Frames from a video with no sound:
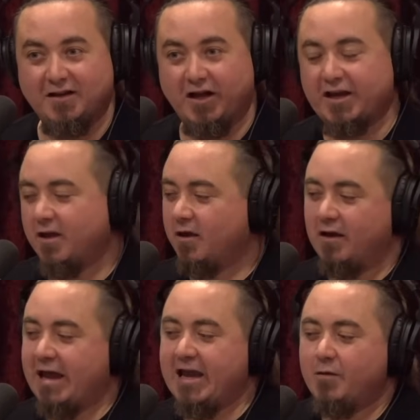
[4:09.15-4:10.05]
Like
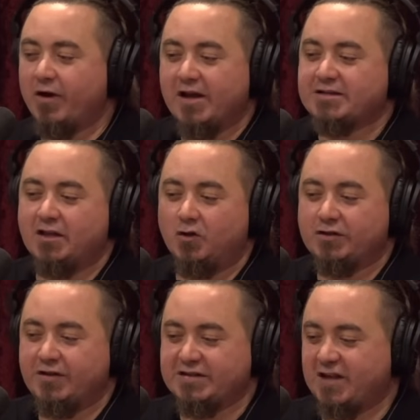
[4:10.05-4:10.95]
anyone else that looked
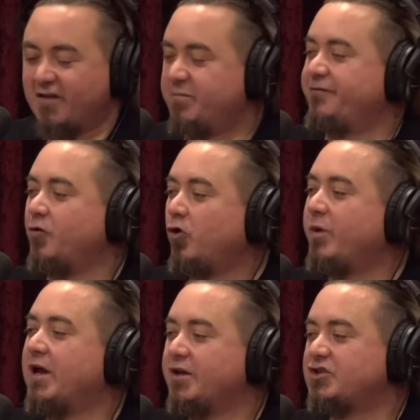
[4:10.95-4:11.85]
at this stuff before
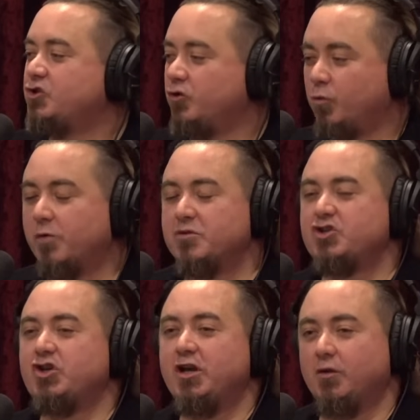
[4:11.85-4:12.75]
we understood what
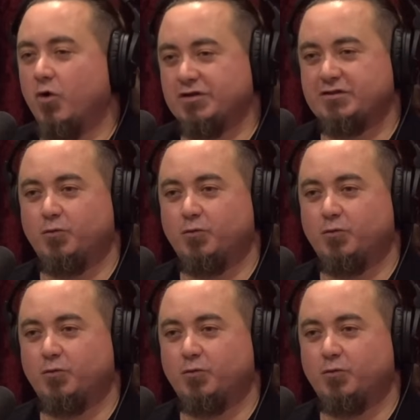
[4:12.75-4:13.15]
machining was,